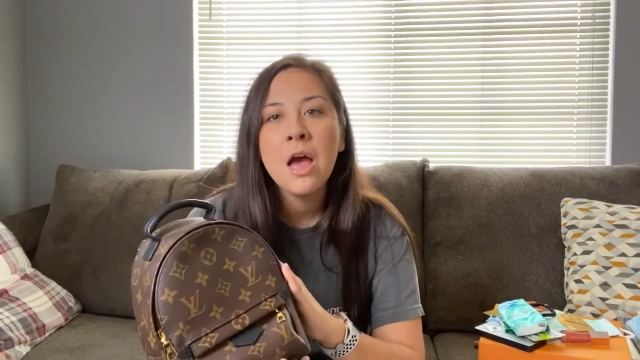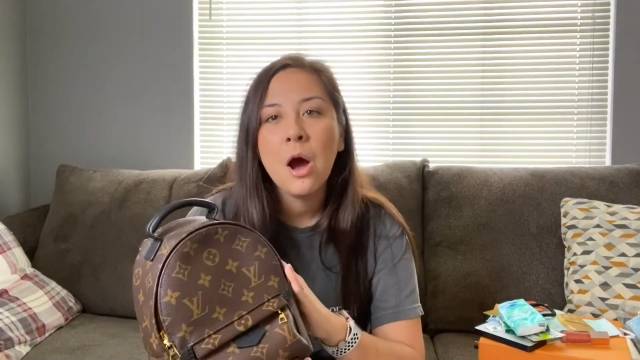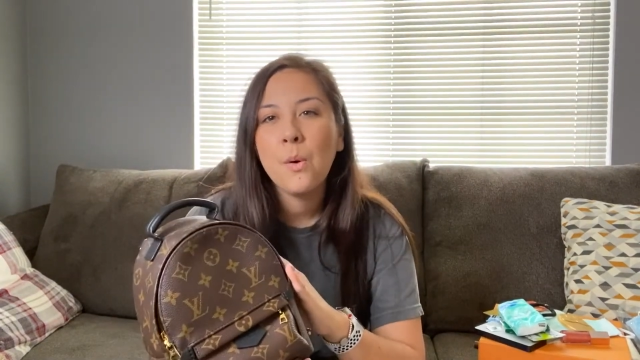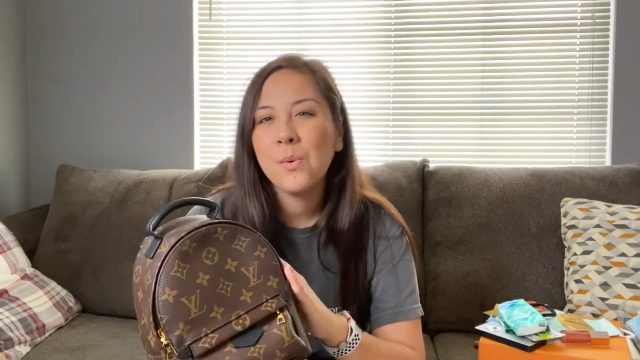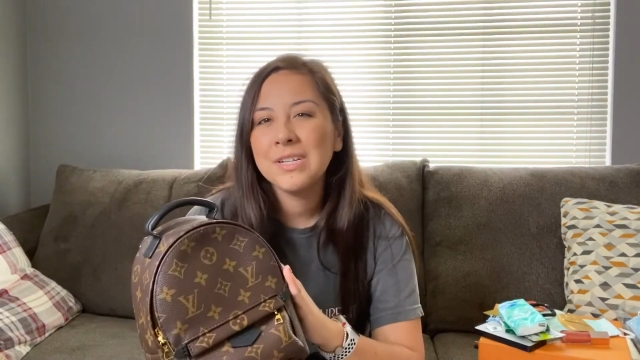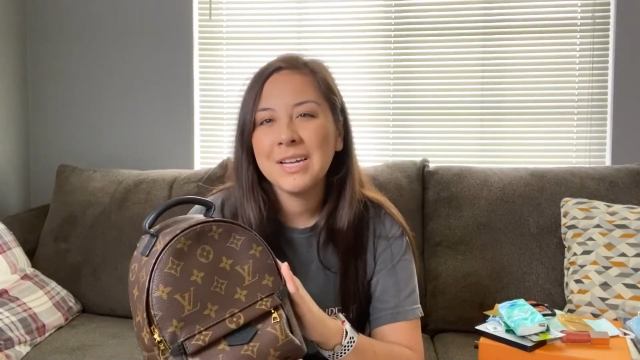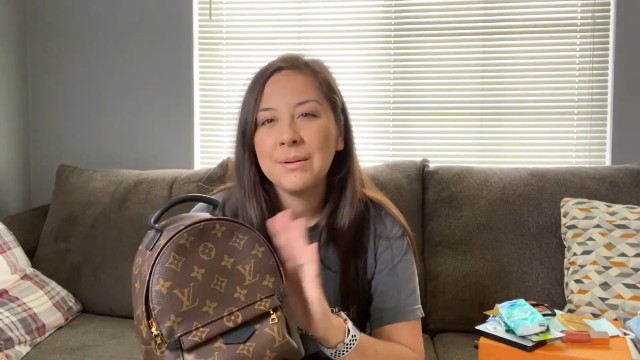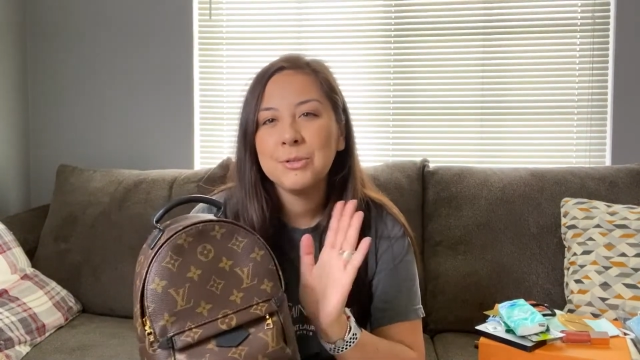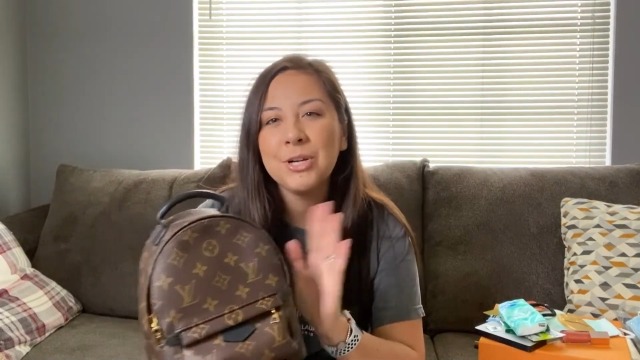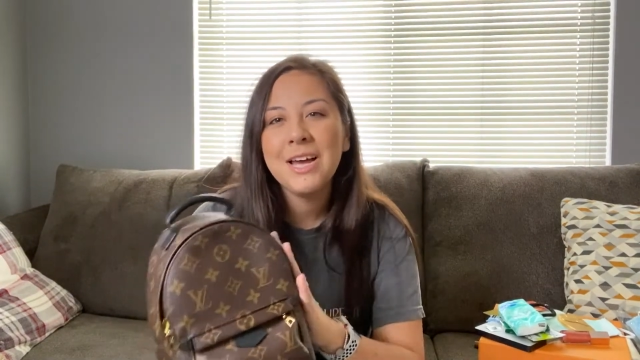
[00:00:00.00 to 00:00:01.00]
a
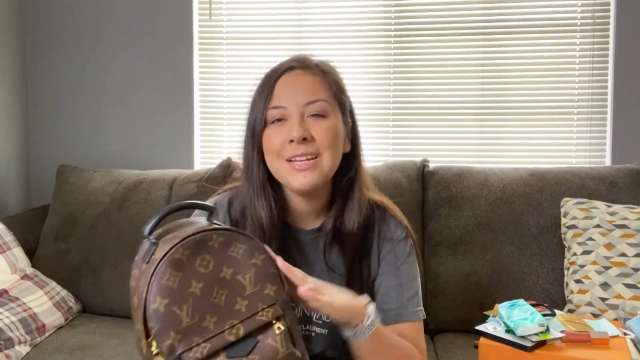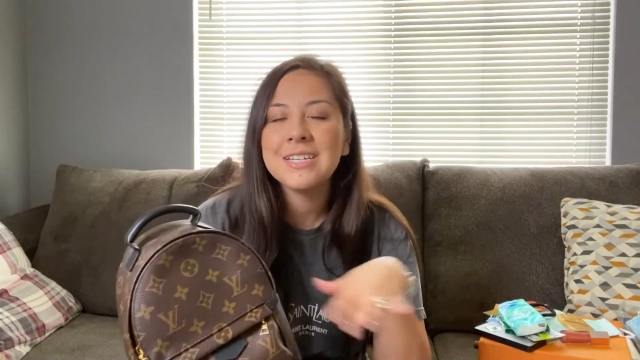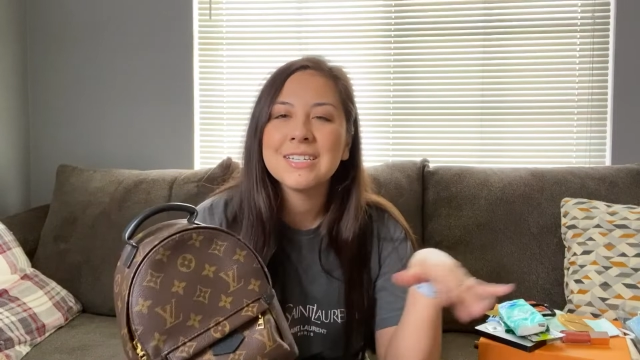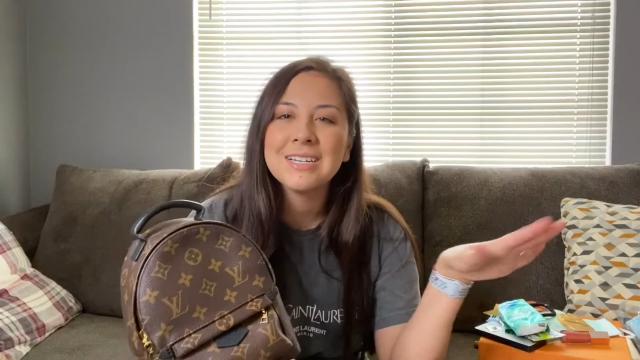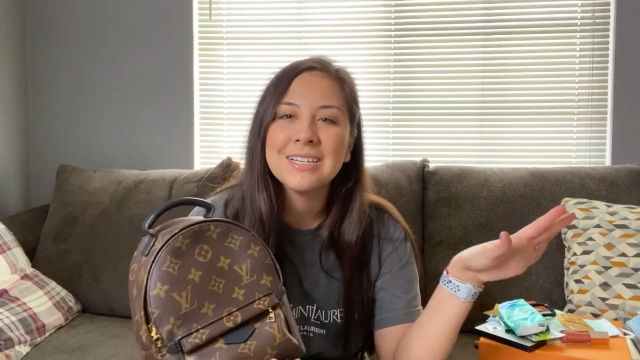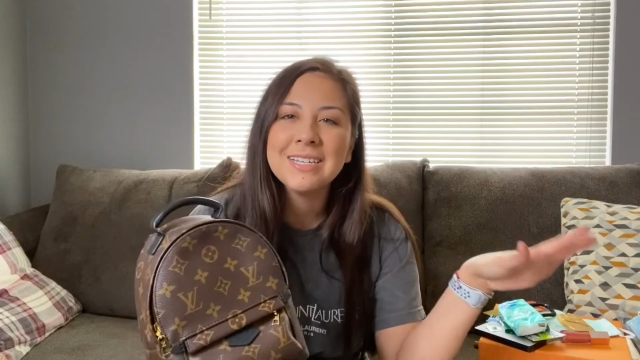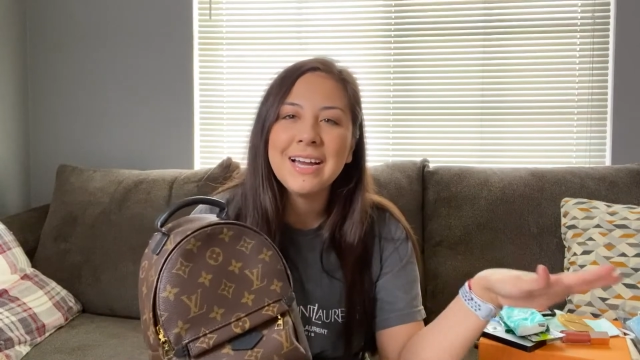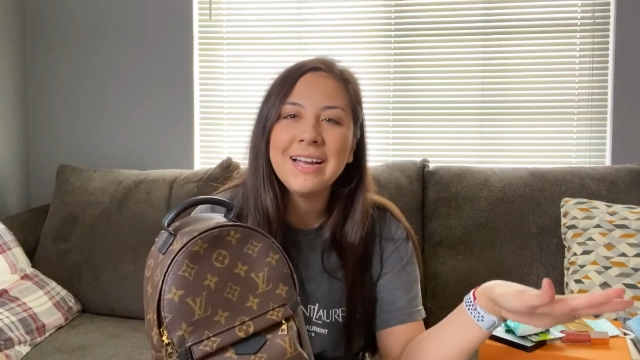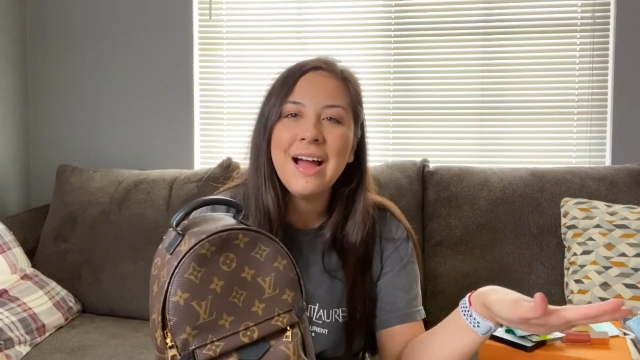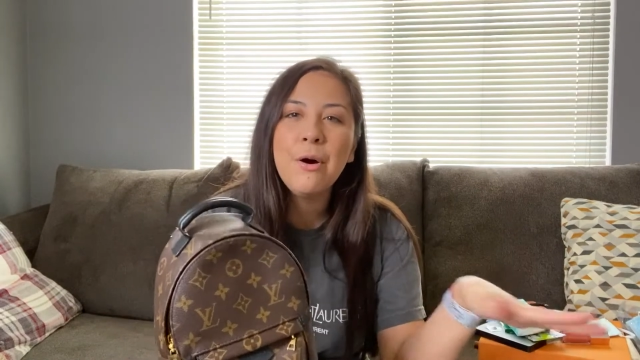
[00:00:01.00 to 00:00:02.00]
one-time trend, it's gonna
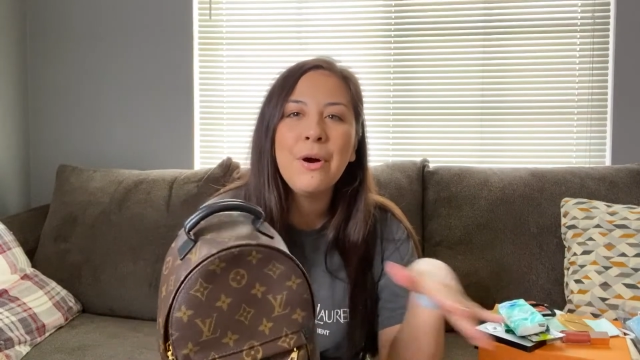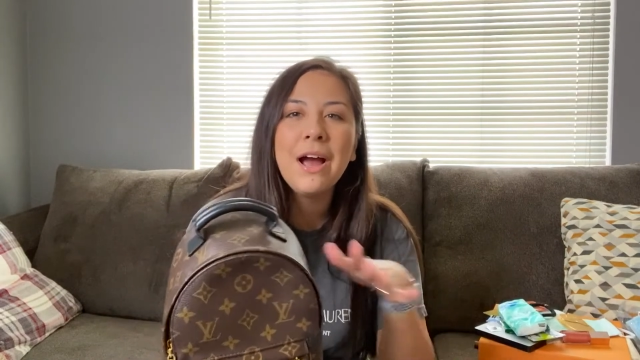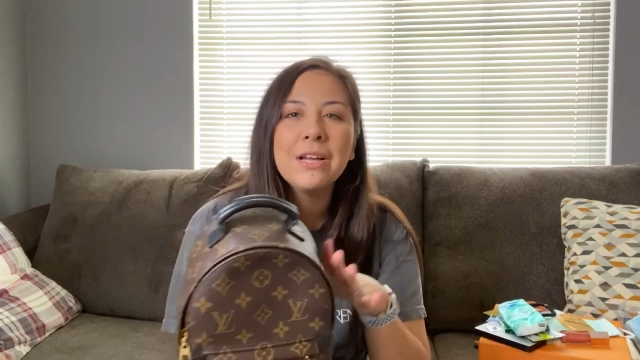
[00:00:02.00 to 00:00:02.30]
die out,